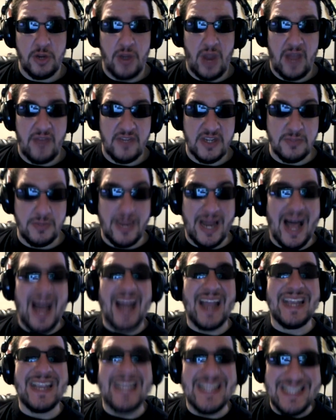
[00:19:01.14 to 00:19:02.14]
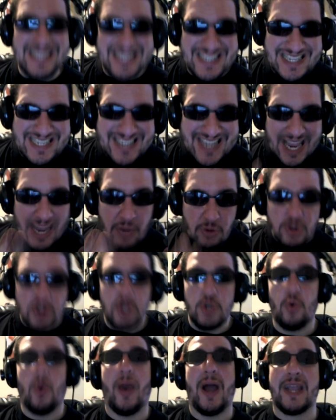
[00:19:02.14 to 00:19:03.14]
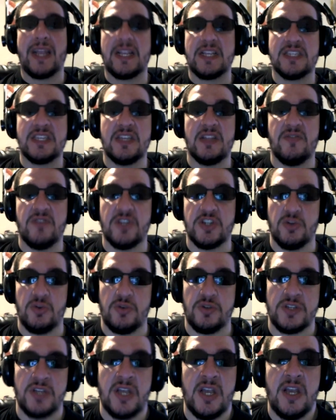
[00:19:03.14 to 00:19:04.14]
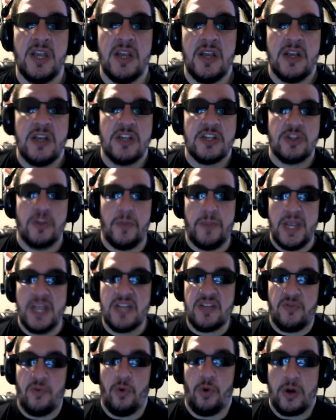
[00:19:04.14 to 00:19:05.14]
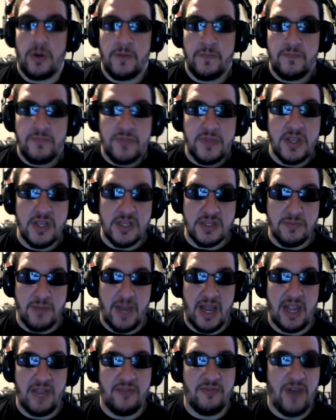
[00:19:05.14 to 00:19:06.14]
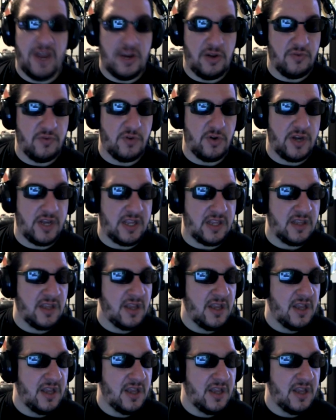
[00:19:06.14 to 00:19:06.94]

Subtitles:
graphics, but I can tell you I can see the visuals. So PS4 is my final verdict.